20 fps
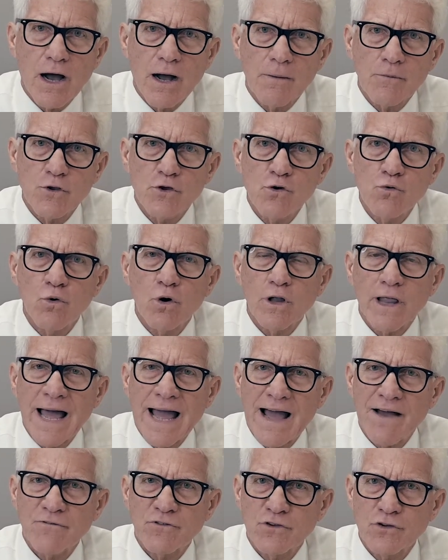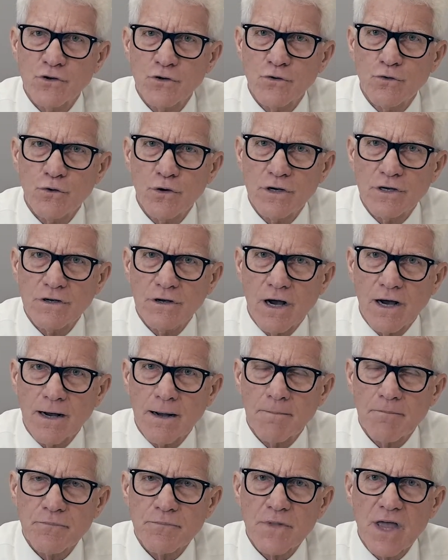You will have to
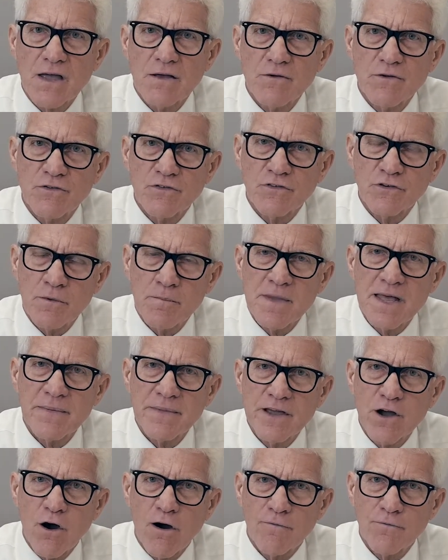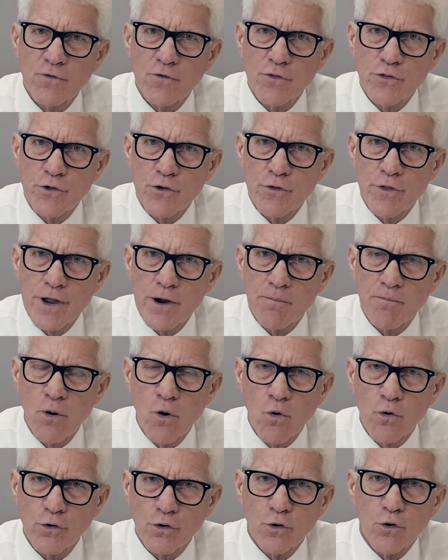submit the offer through their
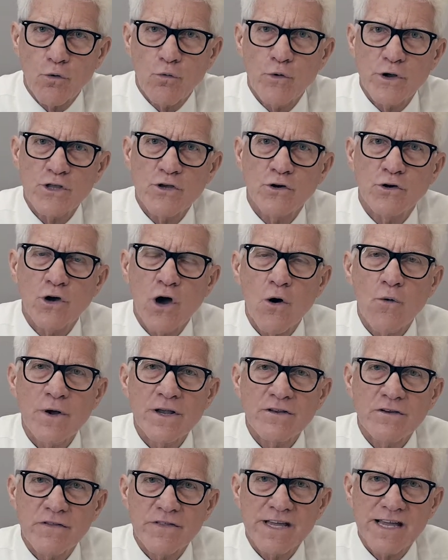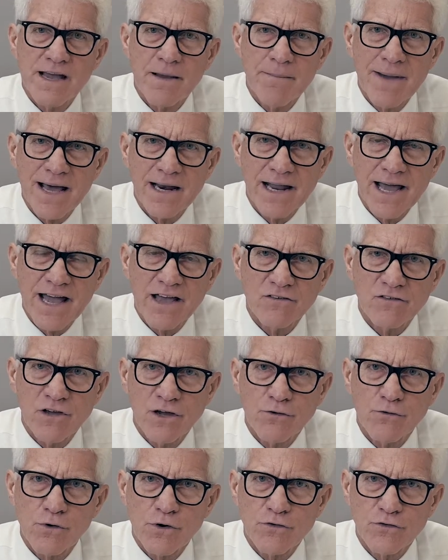portal. When you go into the MLS
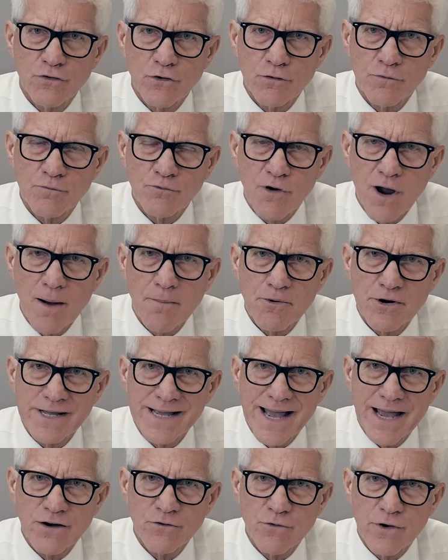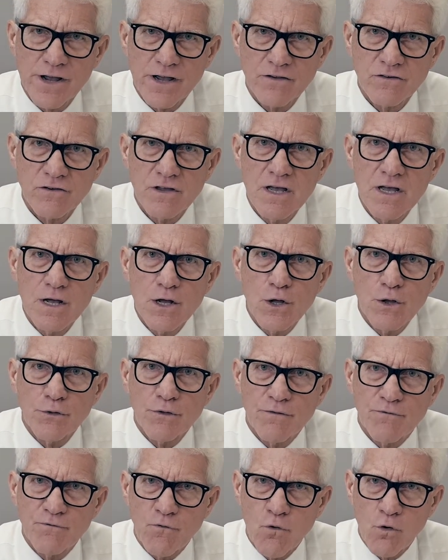under a certain property address,
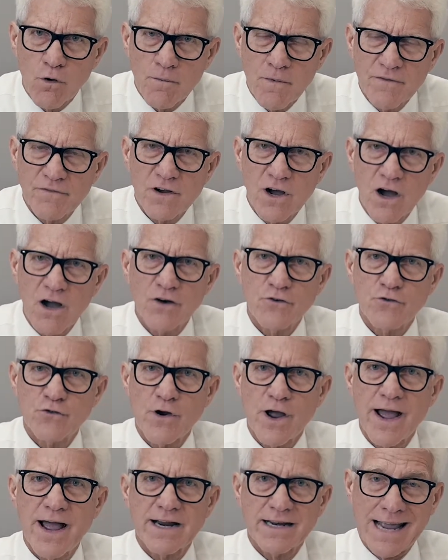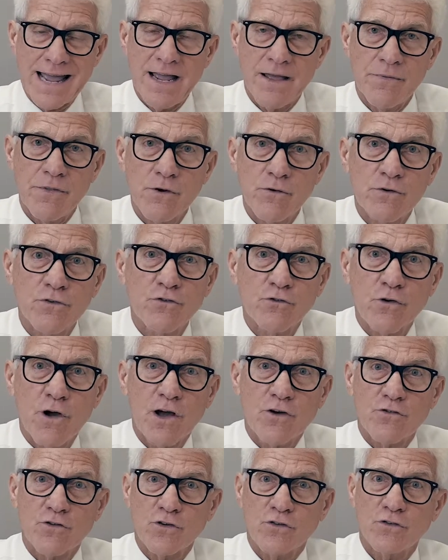the form of contract and their
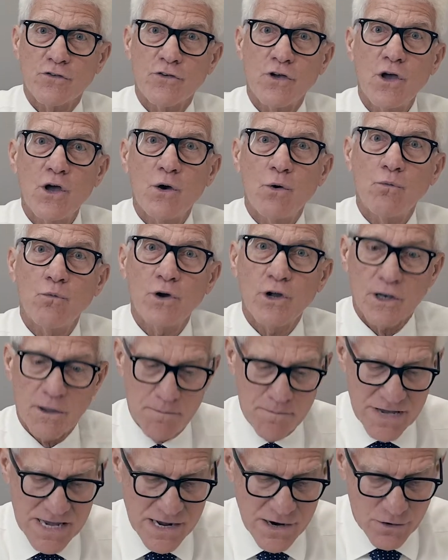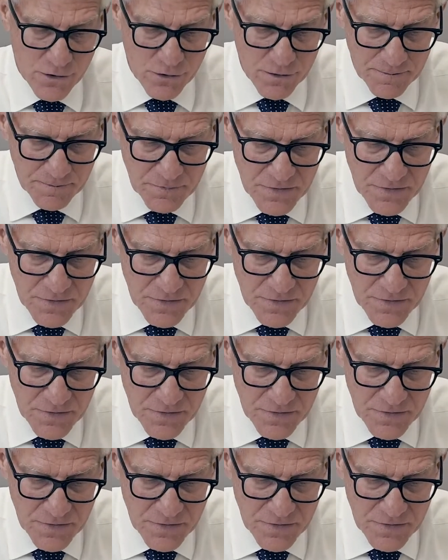instructions will appear.